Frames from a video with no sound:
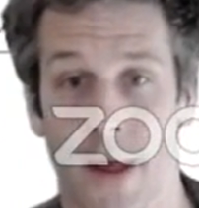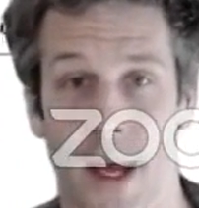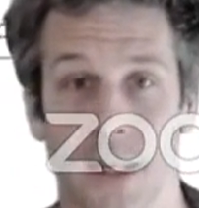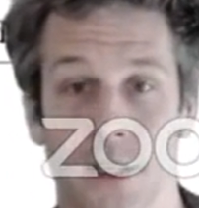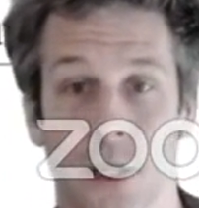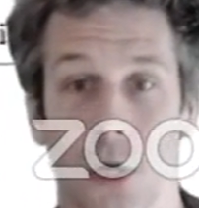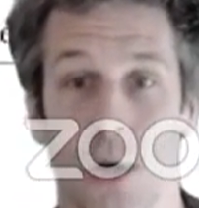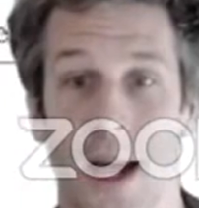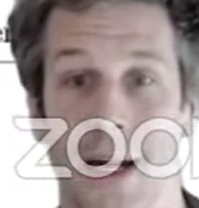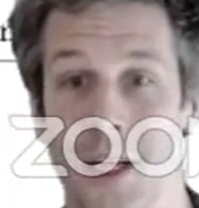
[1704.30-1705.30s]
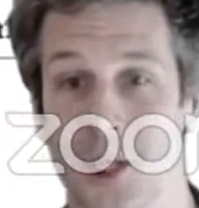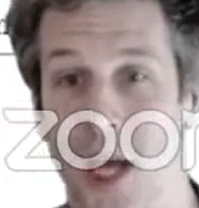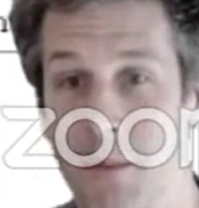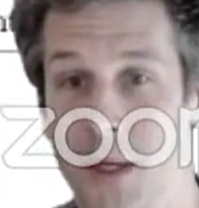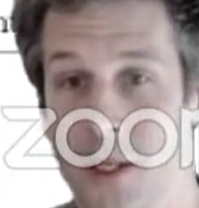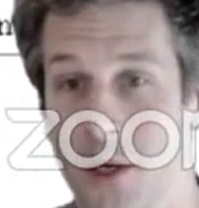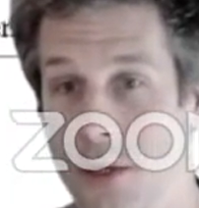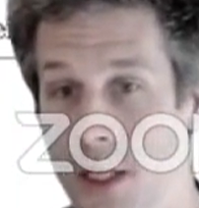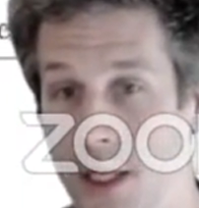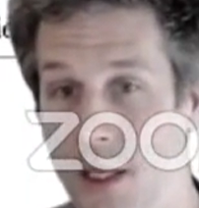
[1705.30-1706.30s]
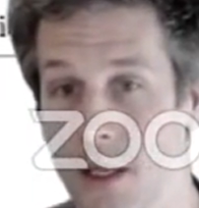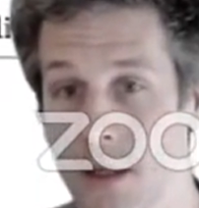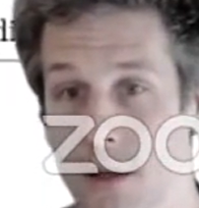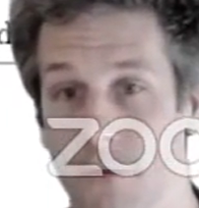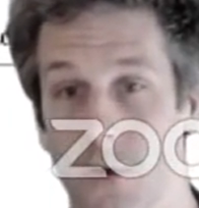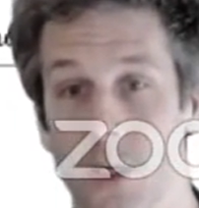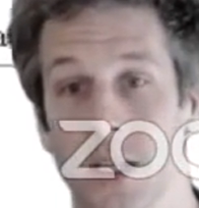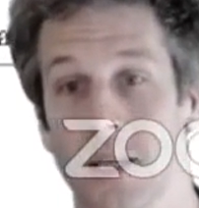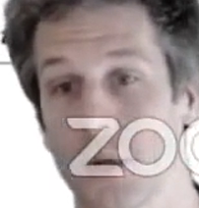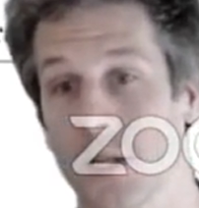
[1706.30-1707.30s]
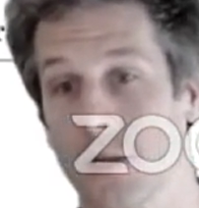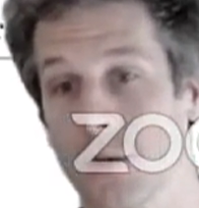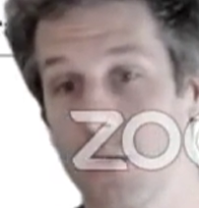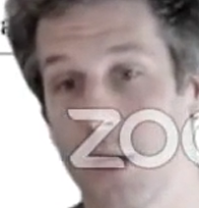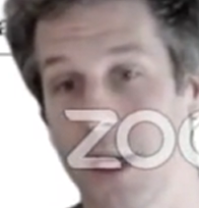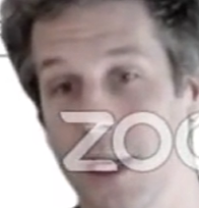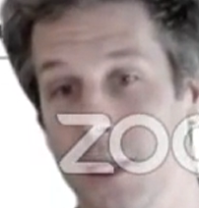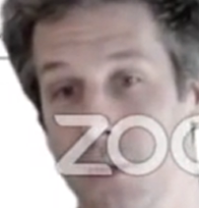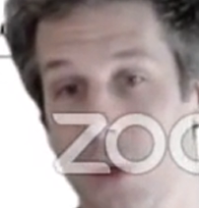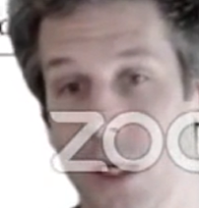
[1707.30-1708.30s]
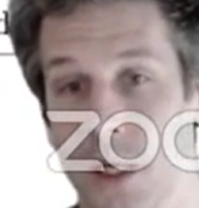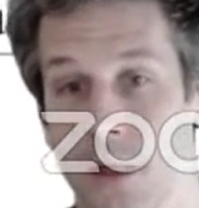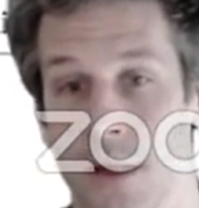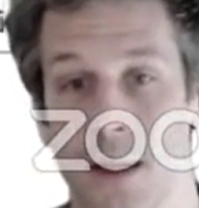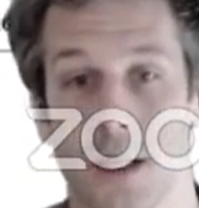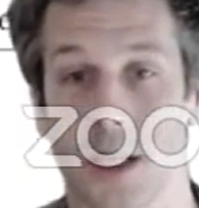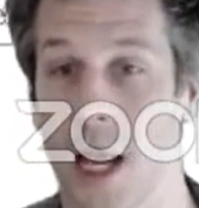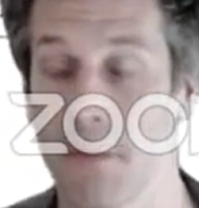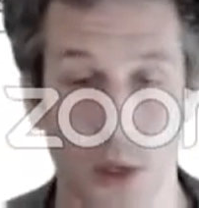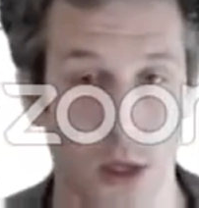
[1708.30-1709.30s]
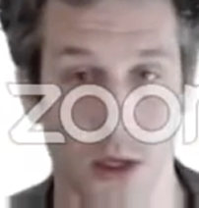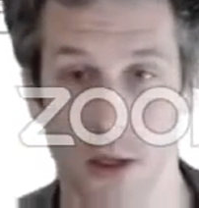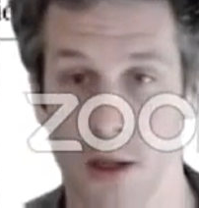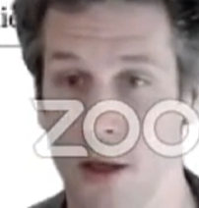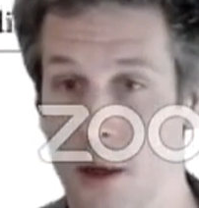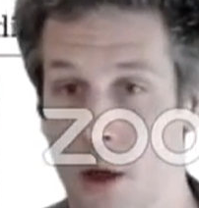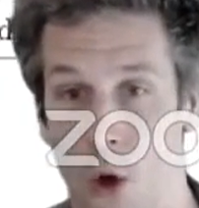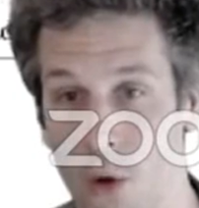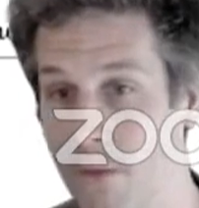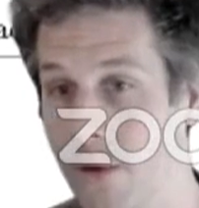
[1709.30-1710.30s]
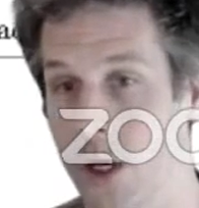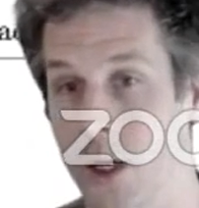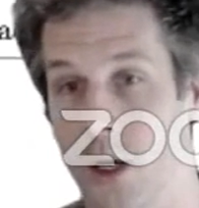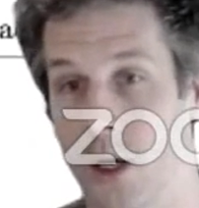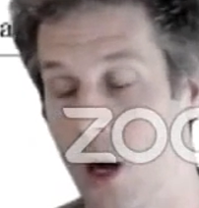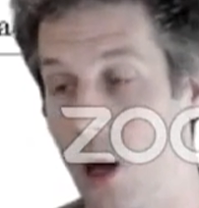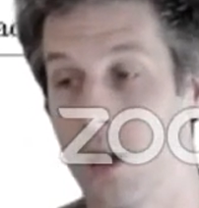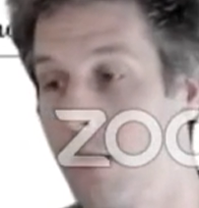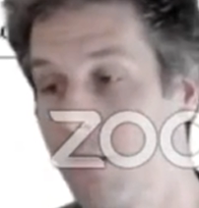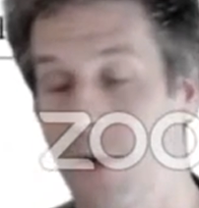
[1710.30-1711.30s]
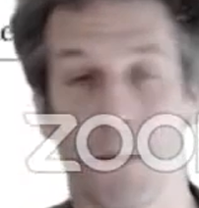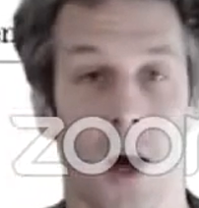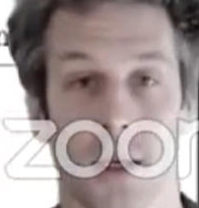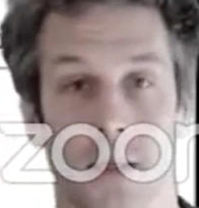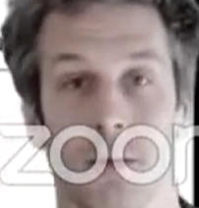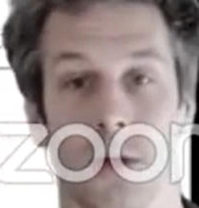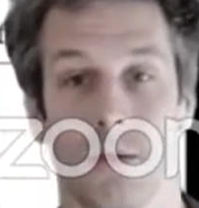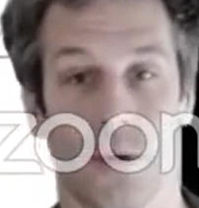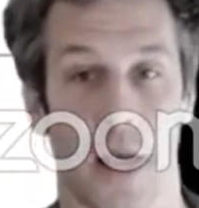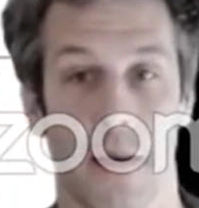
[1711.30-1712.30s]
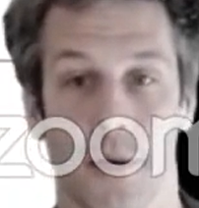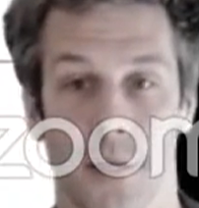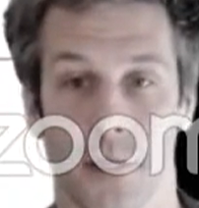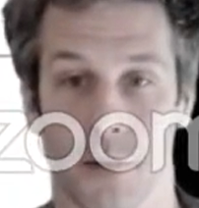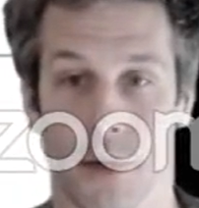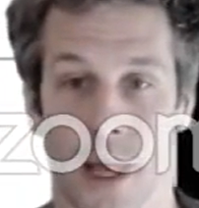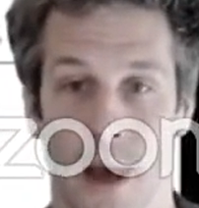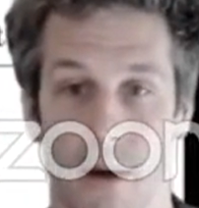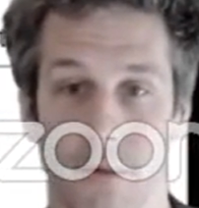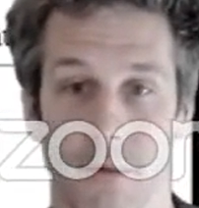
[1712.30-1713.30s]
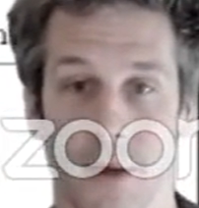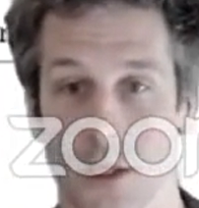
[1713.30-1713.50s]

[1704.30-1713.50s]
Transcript: And so at each episode T, the first thing that we do is we sample over all of the possible parameters that we have.